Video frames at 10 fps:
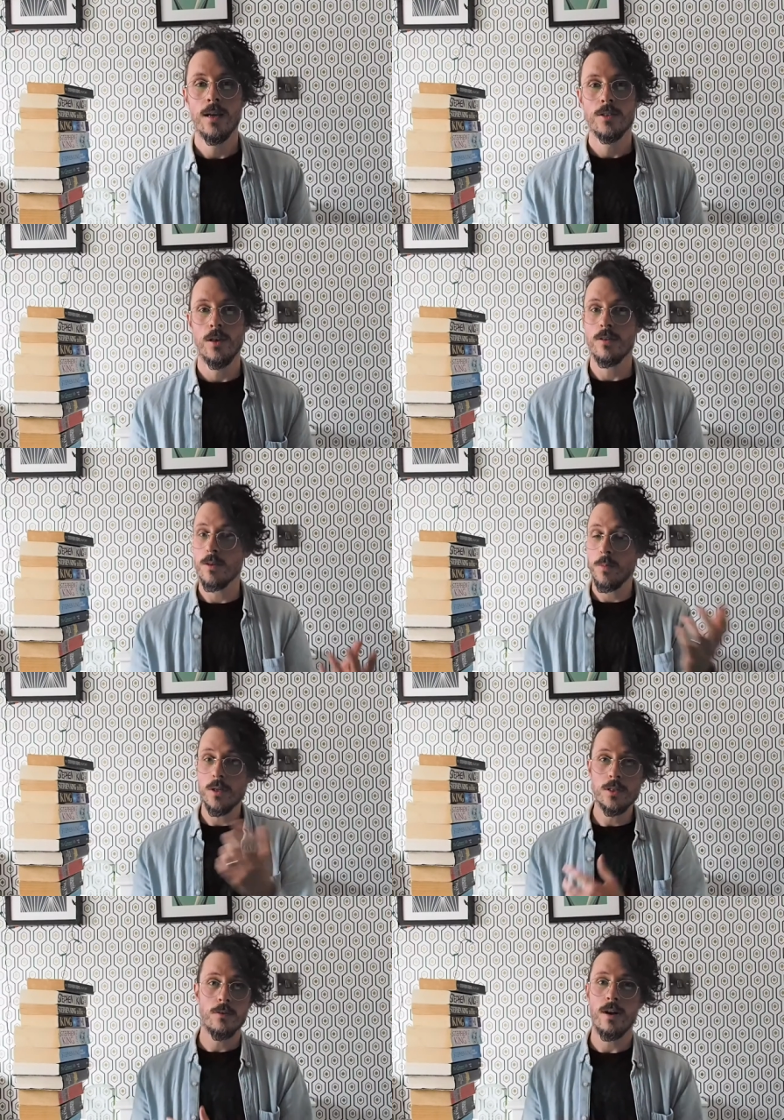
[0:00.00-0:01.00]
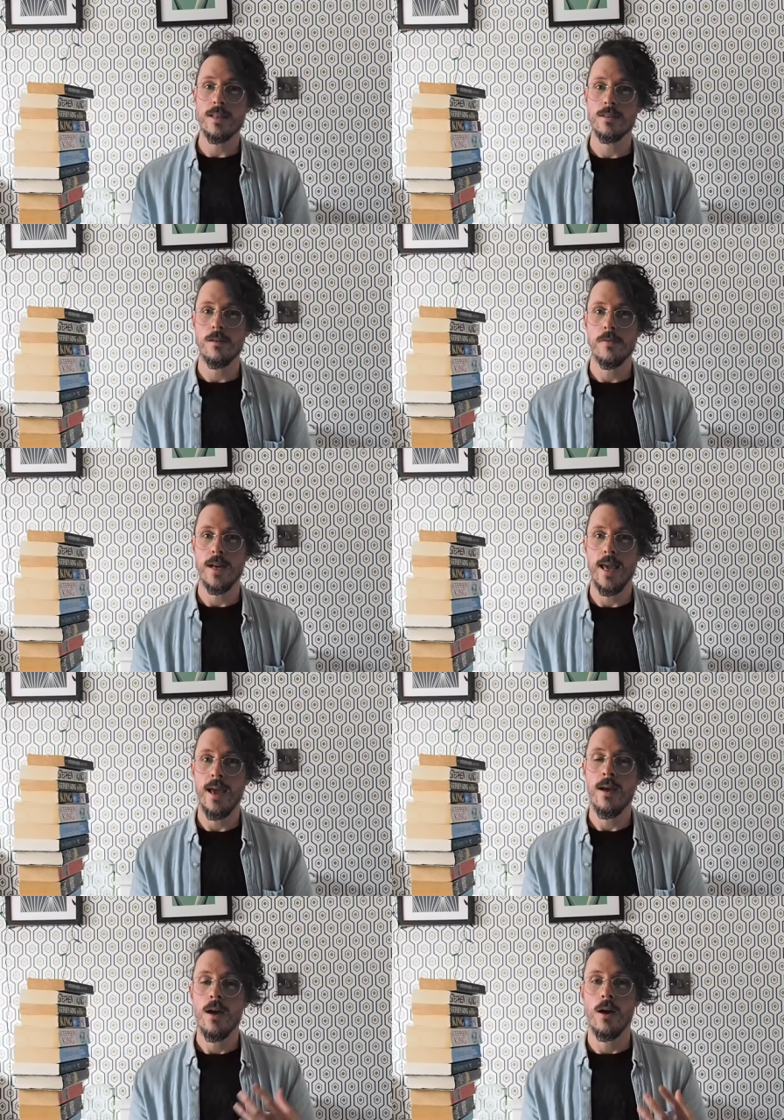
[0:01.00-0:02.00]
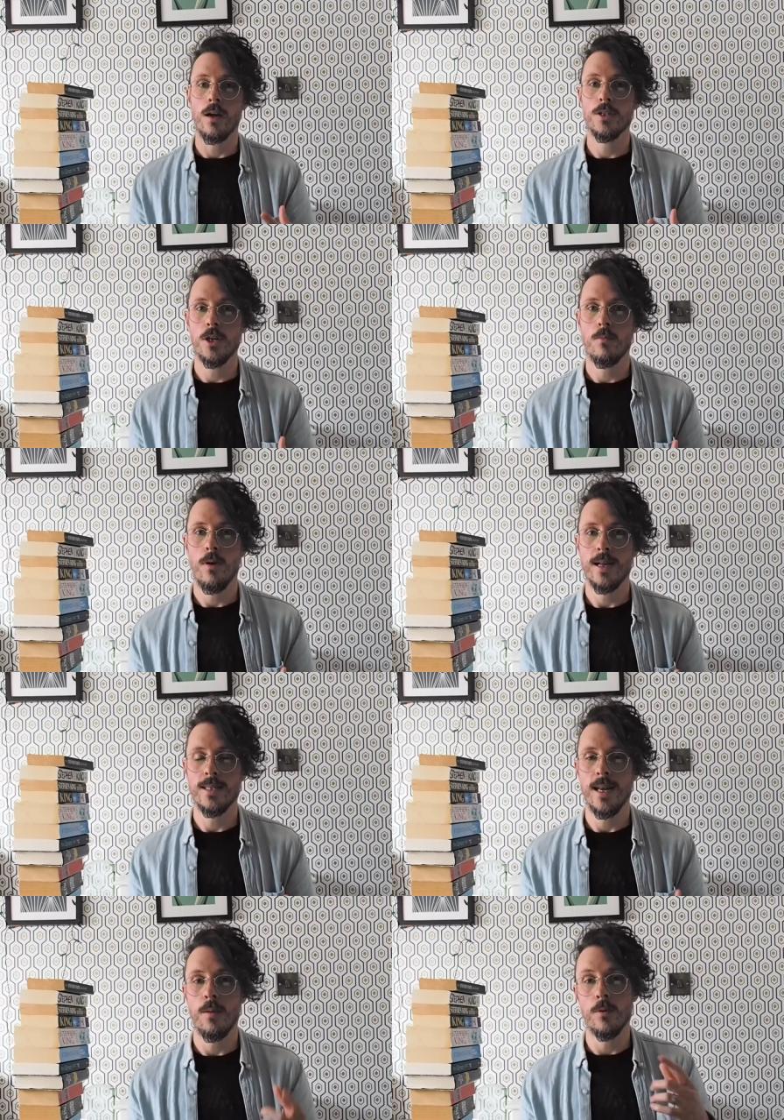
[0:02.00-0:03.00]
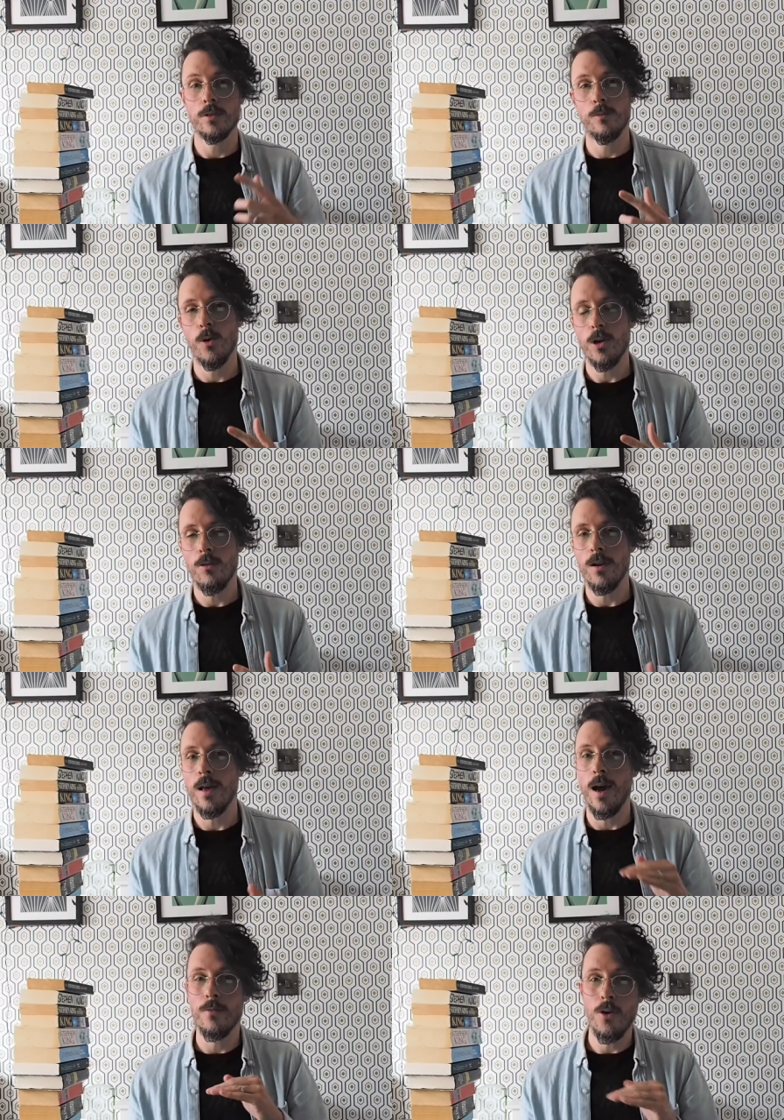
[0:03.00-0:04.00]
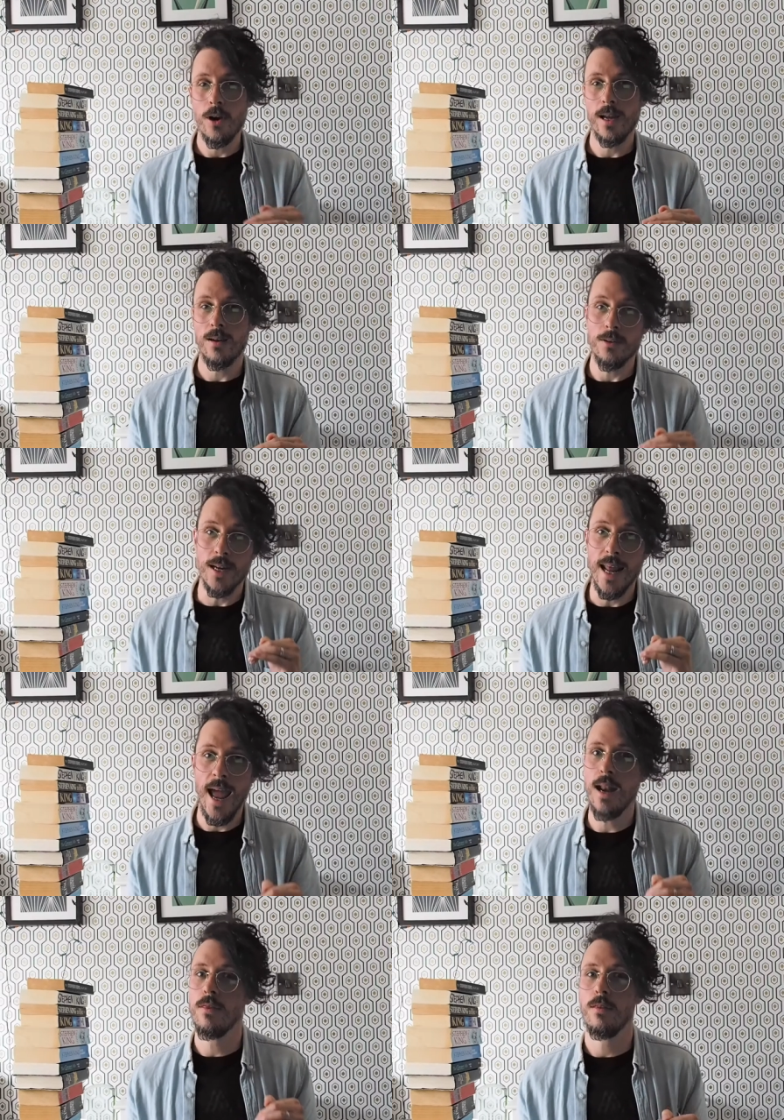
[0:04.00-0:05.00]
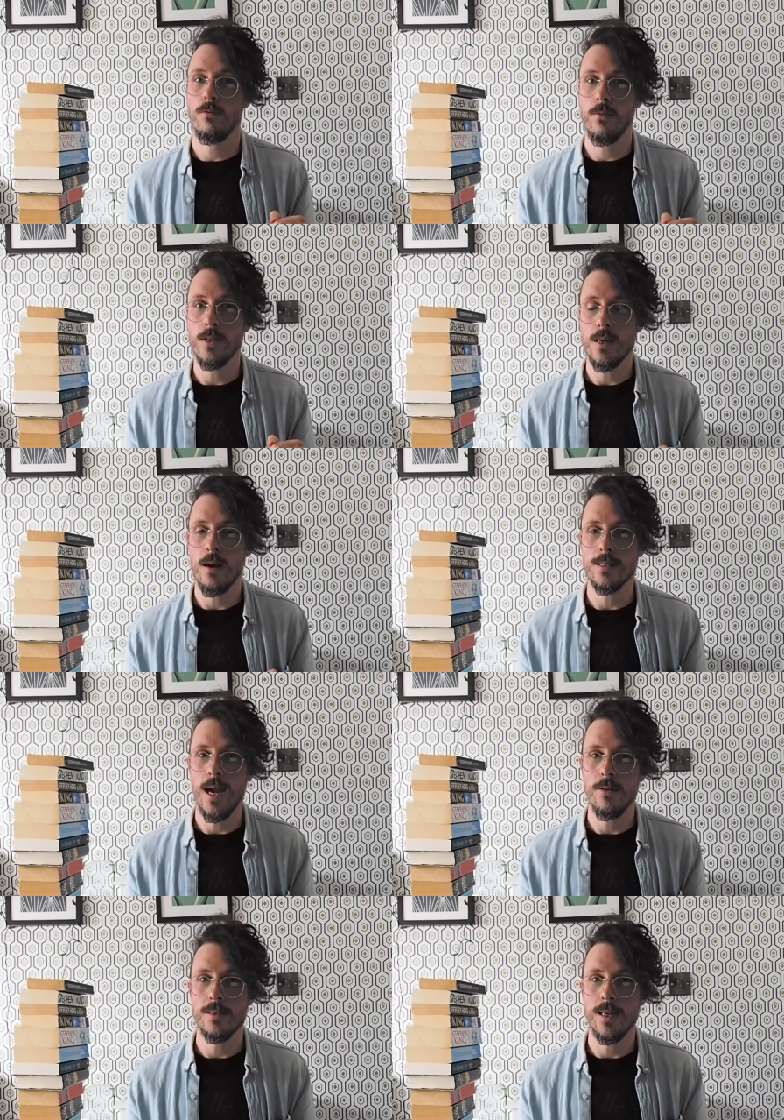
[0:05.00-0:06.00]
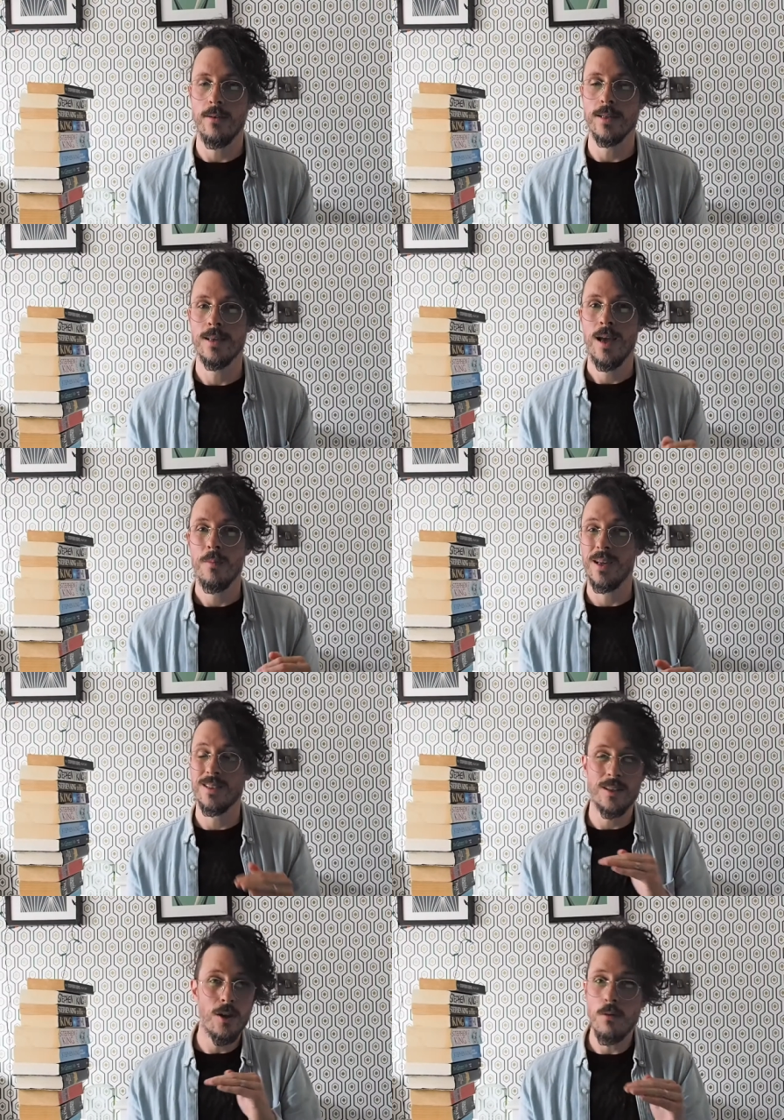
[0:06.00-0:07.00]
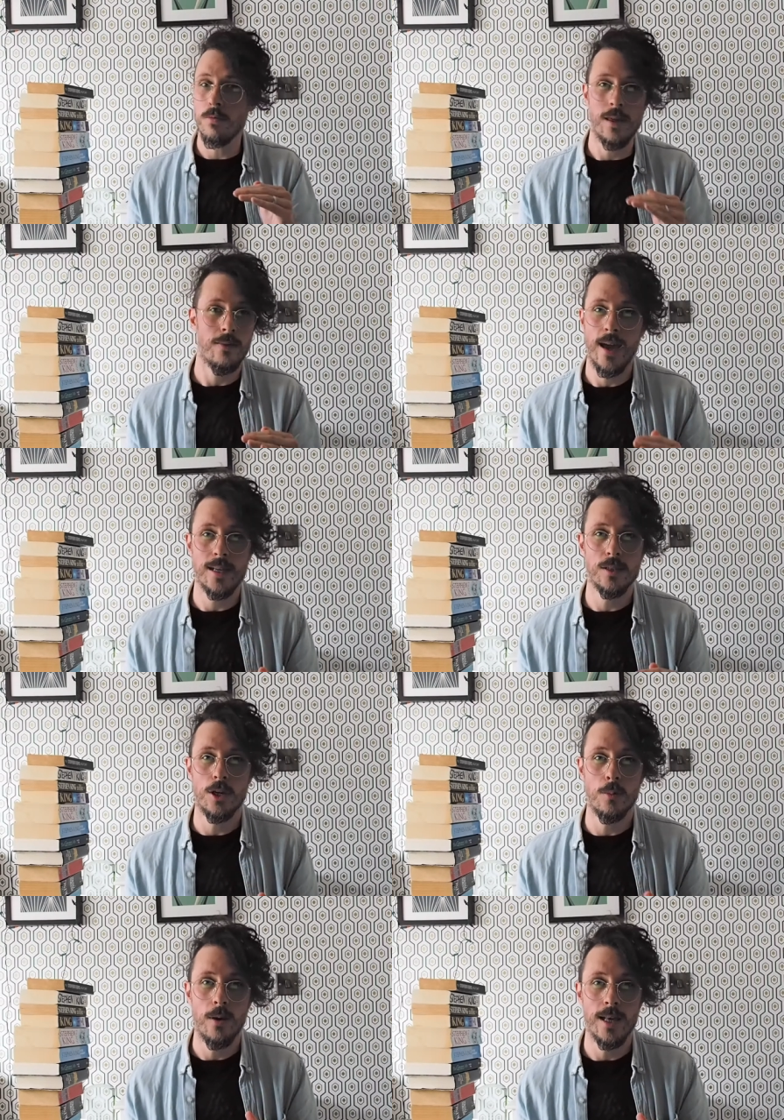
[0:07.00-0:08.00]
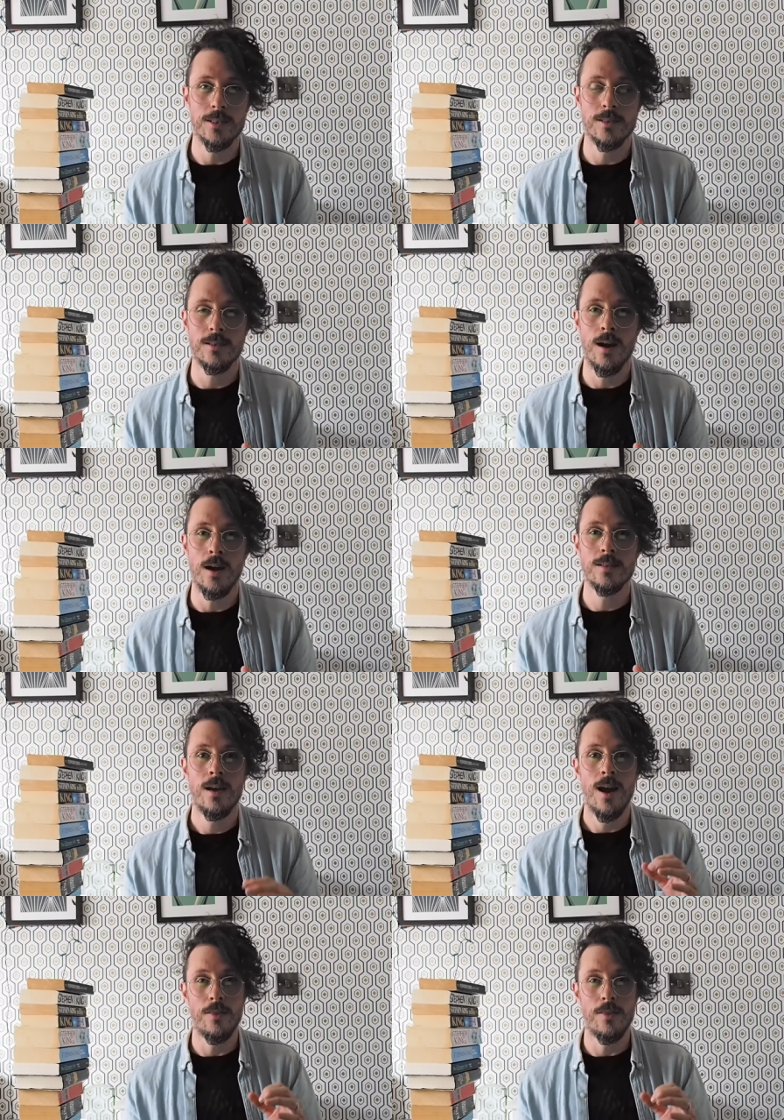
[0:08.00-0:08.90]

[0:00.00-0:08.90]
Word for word: So there's a bunch of great stuff in here. I'm going to jump right in it, but spoiler alert, I've not included anything from the Dark Tower series because I don't think that is a good place to start.